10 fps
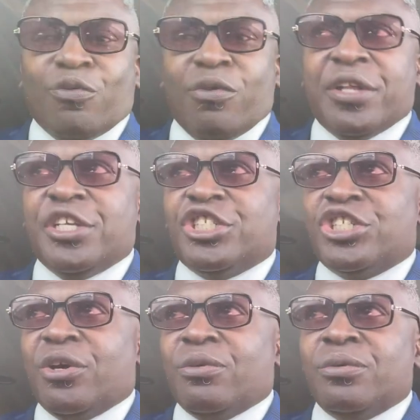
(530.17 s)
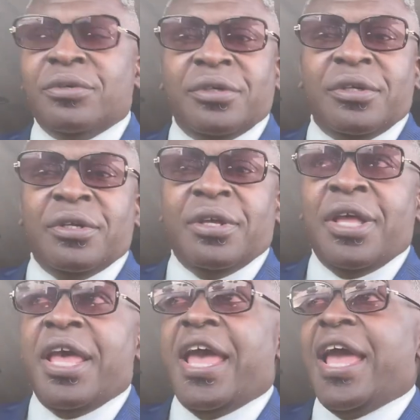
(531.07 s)
to run this show
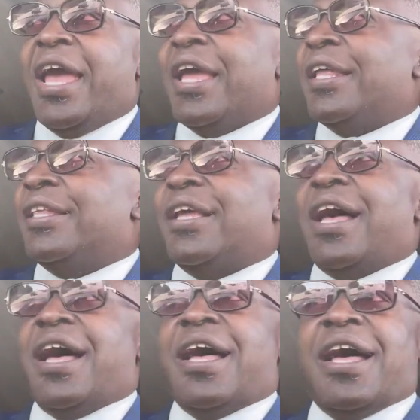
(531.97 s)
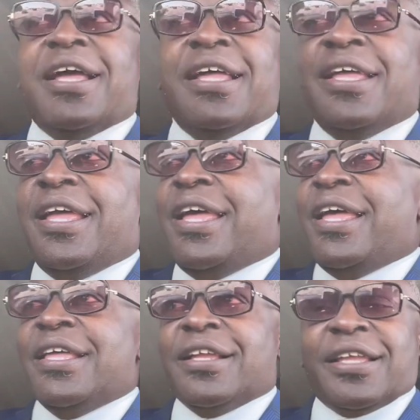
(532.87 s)
and
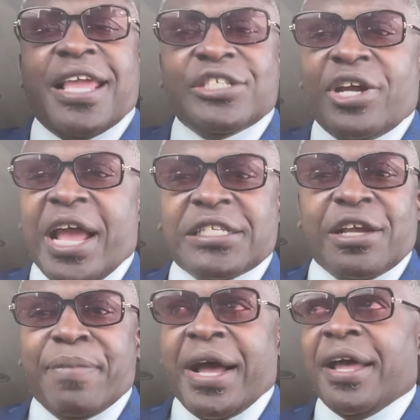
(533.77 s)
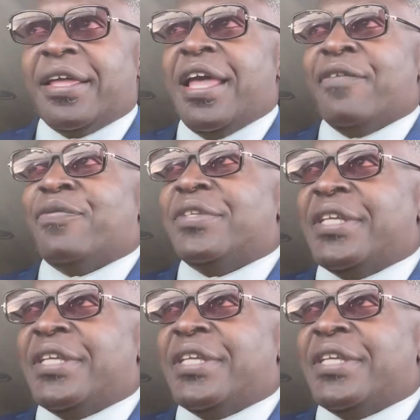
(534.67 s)
kiss our ass goodbye. If